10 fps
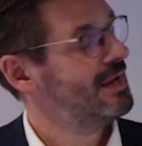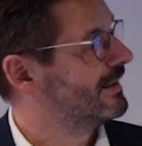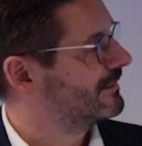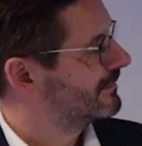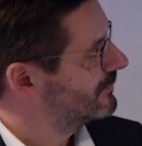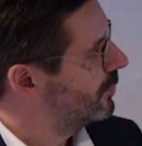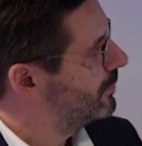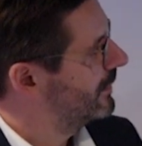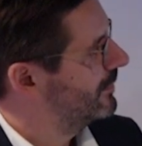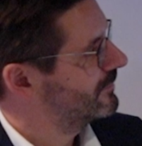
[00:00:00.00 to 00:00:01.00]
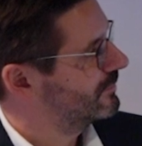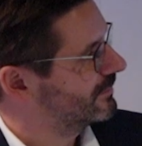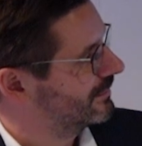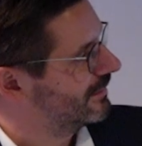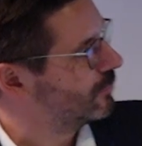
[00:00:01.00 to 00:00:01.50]
And the stop lamp, so
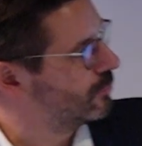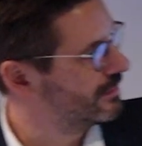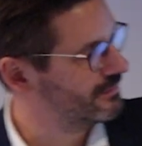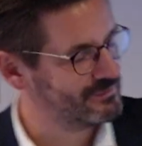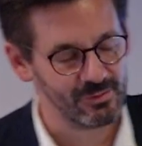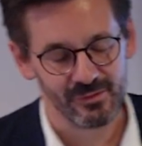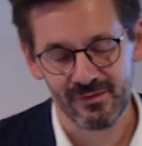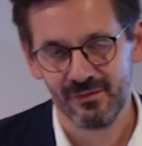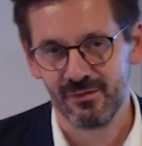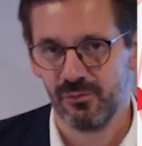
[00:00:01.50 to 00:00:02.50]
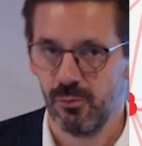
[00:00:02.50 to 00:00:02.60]
the OLEDs consist of